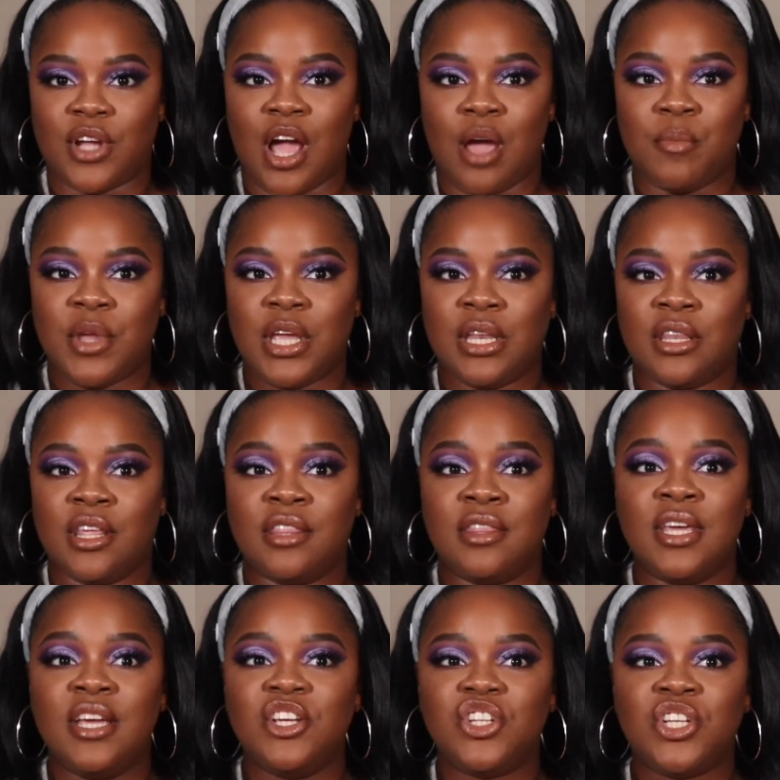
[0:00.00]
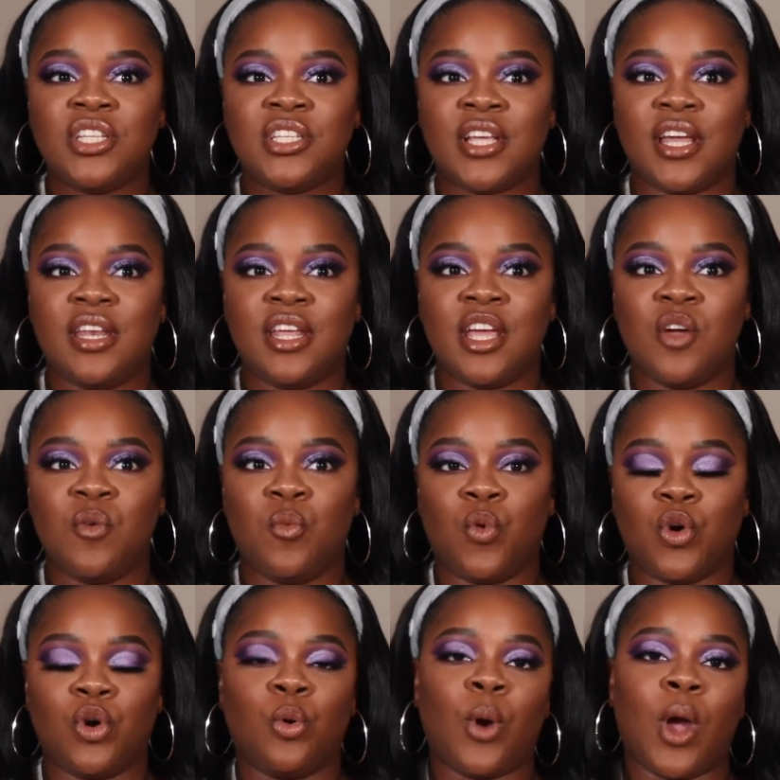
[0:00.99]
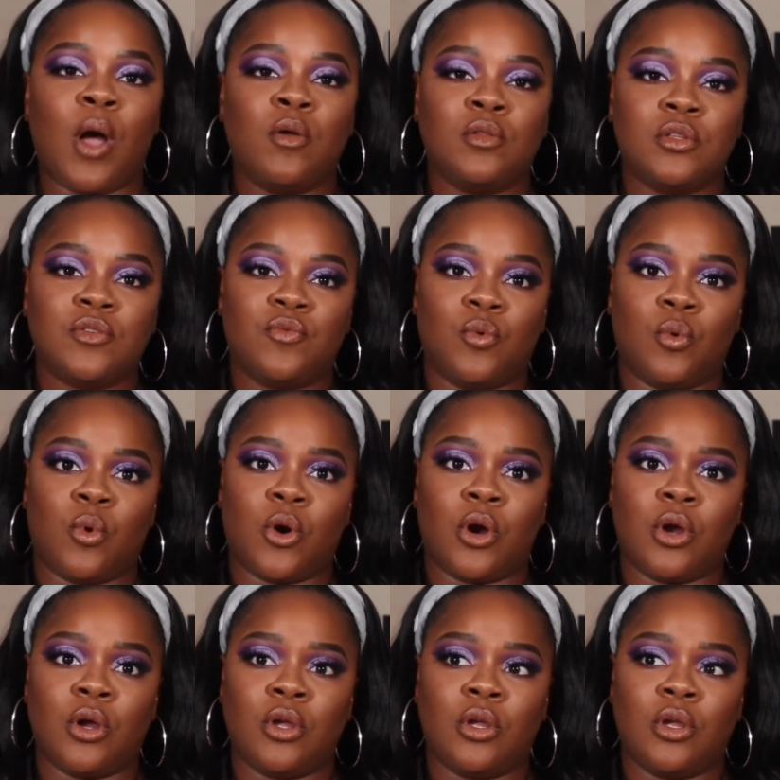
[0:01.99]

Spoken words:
I mean, the things she said to him were grounds for